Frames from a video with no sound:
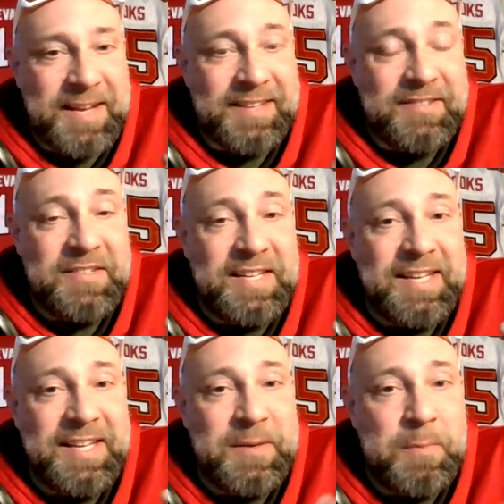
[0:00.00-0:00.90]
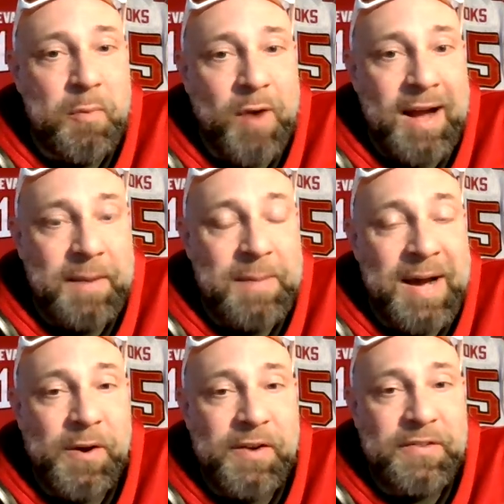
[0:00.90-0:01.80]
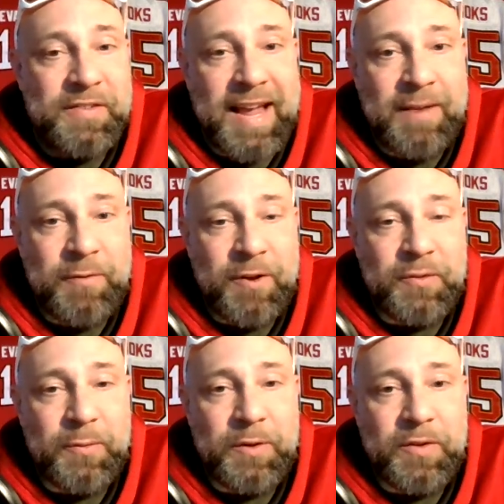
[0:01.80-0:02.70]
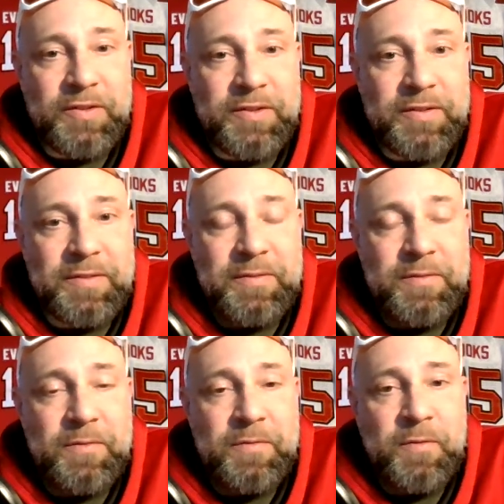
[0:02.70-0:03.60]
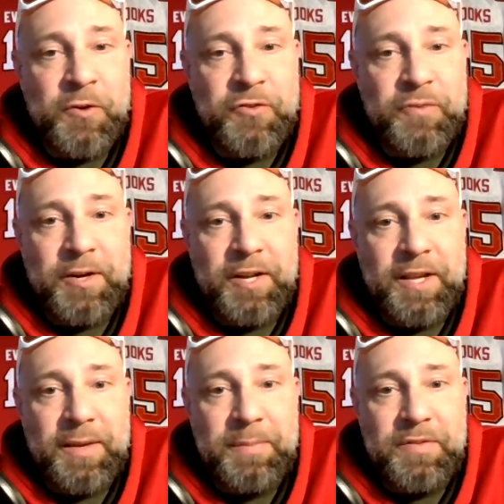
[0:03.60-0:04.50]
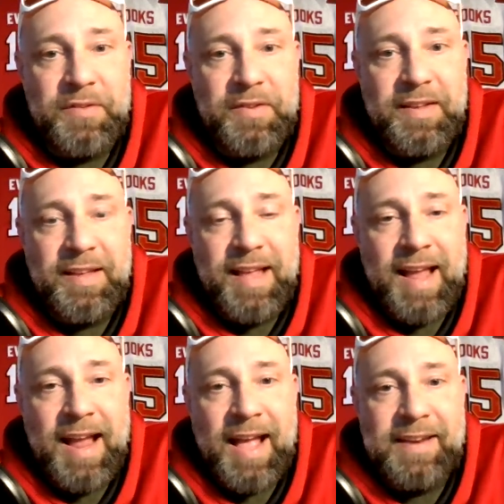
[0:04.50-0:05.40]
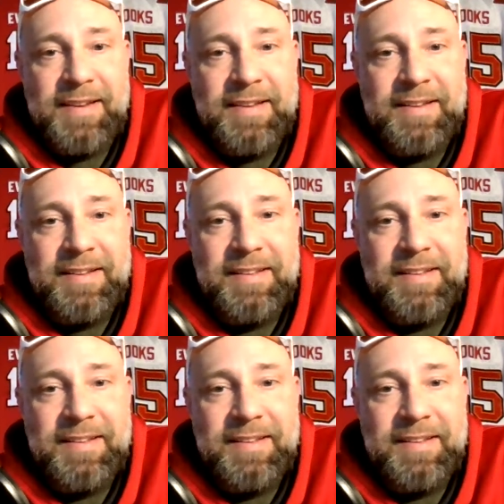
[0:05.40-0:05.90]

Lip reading: CeeDee, Brock Bowers, and Russell Wilson for Jahmyr Gibbs and